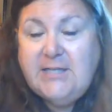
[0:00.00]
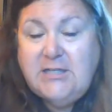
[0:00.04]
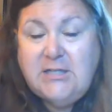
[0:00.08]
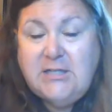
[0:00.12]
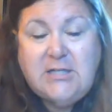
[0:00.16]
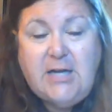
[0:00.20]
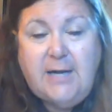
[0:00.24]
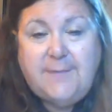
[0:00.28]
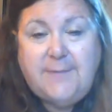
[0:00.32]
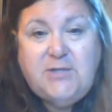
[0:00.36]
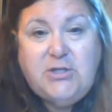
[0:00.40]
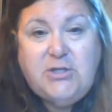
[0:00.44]
of
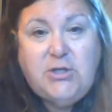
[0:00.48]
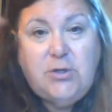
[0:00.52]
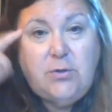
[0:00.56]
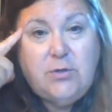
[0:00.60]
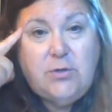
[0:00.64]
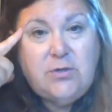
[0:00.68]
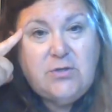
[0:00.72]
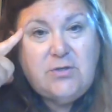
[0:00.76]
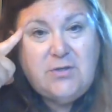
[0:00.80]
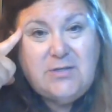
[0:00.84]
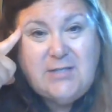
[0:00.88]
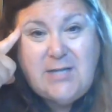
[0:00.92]
times
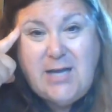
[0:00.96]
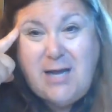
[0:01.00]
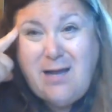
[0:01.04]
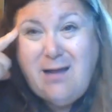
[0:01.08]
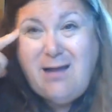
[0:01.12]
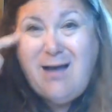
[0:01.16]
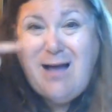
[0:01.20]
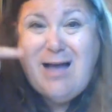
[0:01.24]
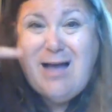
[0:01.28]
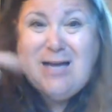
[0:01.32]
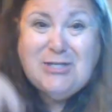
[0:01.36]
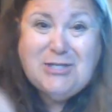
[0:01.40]
students will say,
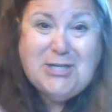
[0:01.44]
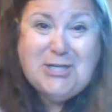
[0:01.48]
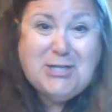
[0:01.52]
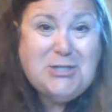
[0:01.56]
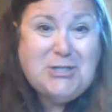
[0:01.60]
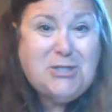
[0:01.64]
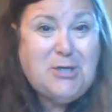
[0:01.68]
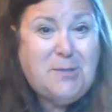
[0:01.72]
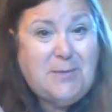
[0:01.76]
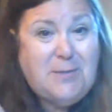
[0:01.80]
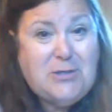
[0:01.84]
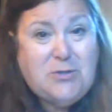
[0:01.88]
gosh, that's
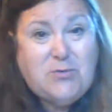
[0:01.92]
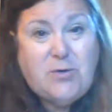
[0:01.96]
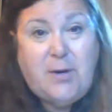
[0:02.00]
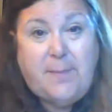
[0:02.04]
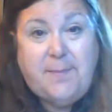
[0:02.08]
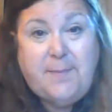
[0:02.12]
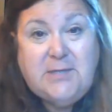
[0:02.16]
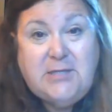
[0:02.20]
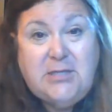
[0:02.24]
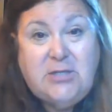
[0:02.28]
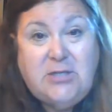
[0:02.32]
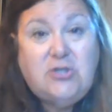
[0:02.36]
so much
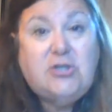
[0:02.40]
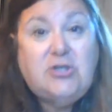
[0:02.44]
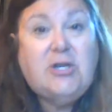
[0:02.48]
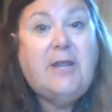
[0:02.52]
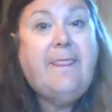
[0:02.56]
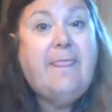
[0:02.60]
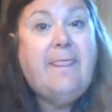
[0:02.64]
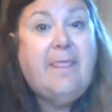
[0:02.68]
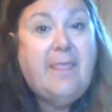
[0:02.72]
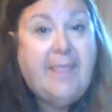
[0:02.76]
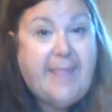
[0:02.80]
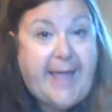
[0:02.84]

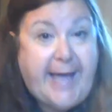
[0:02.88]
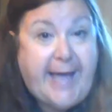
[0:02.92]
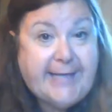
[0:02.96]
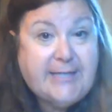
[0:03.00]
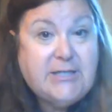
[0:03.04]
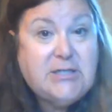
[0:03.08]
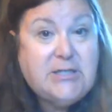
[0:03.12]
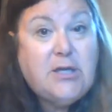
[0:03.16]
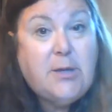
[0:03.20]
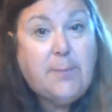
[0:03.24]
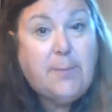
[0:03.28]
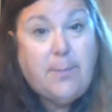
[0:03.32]
repetition.
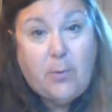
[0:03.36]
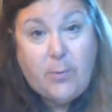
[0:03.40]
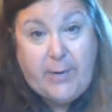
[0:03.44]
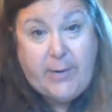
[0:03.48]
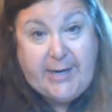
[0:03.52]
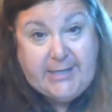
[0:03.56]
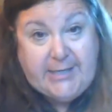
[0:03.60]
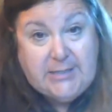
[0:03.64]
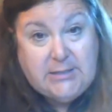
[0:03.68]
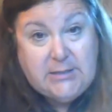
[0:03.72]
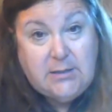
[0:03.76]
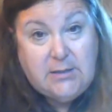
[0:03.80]
That's the
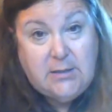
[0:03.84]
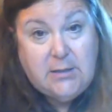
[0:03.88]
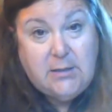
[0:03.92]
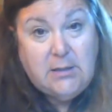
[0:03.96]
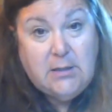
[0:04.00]
point.